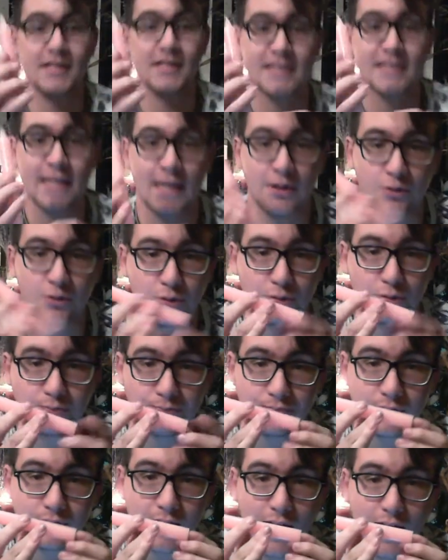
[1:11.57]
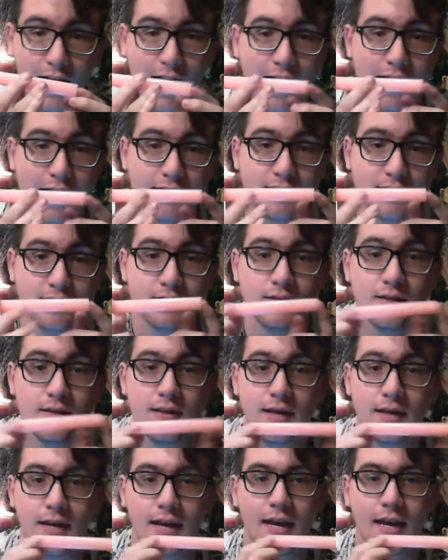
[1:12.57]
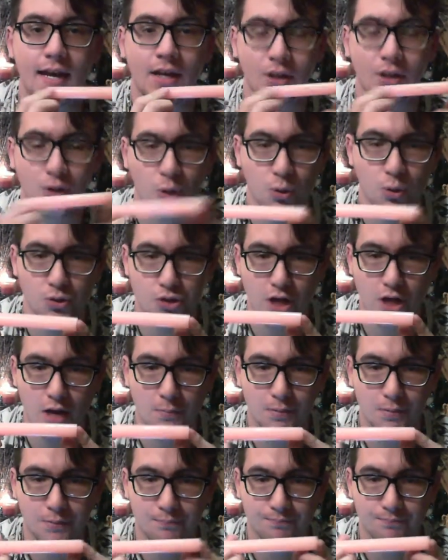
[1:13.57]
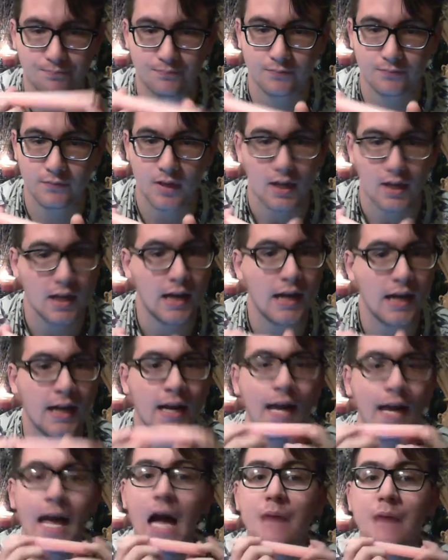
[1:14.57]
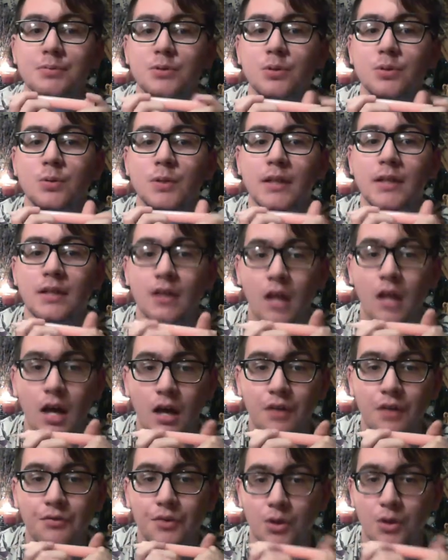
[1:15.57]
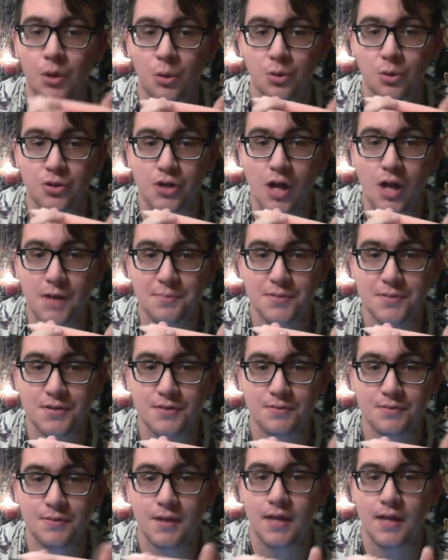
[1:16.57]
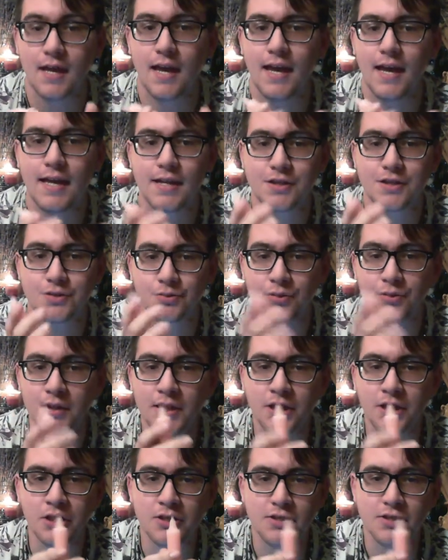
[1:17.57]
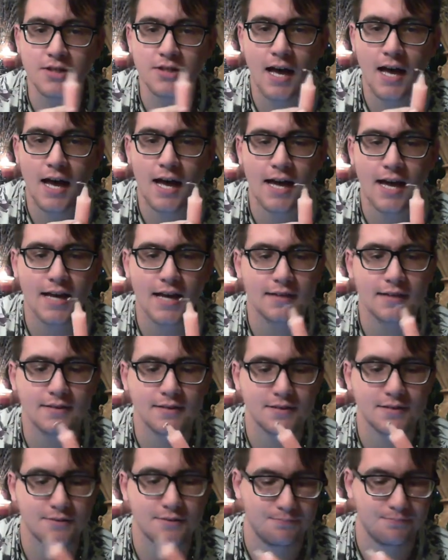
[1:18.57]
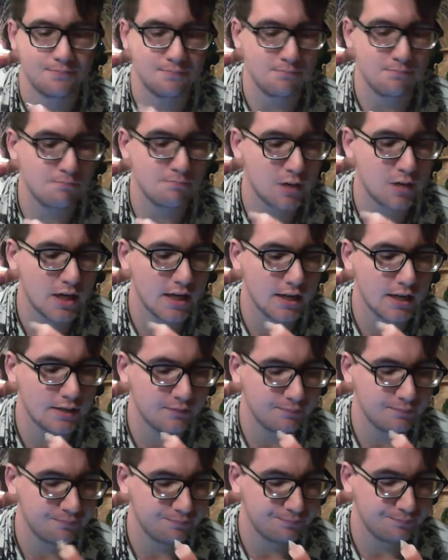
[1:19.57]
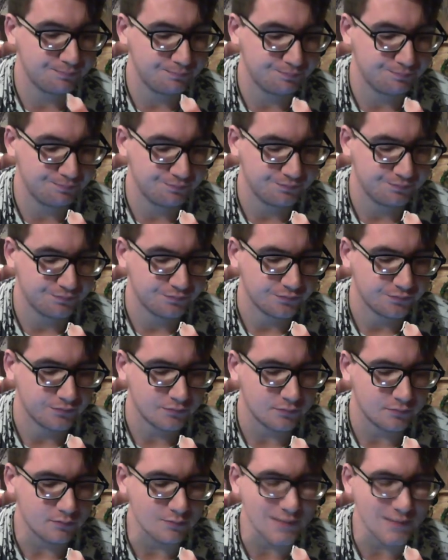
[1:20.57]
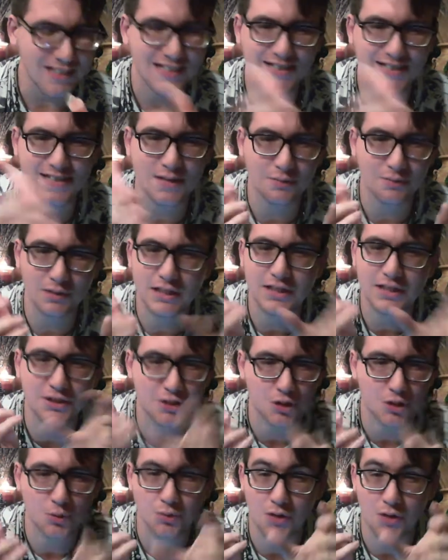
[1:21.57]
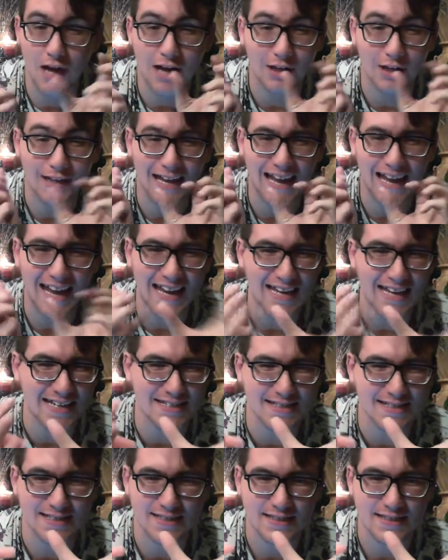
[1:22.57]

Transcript: candle at an occult shop. And I absolutely love occult shops. And it's a really good size, but because I hate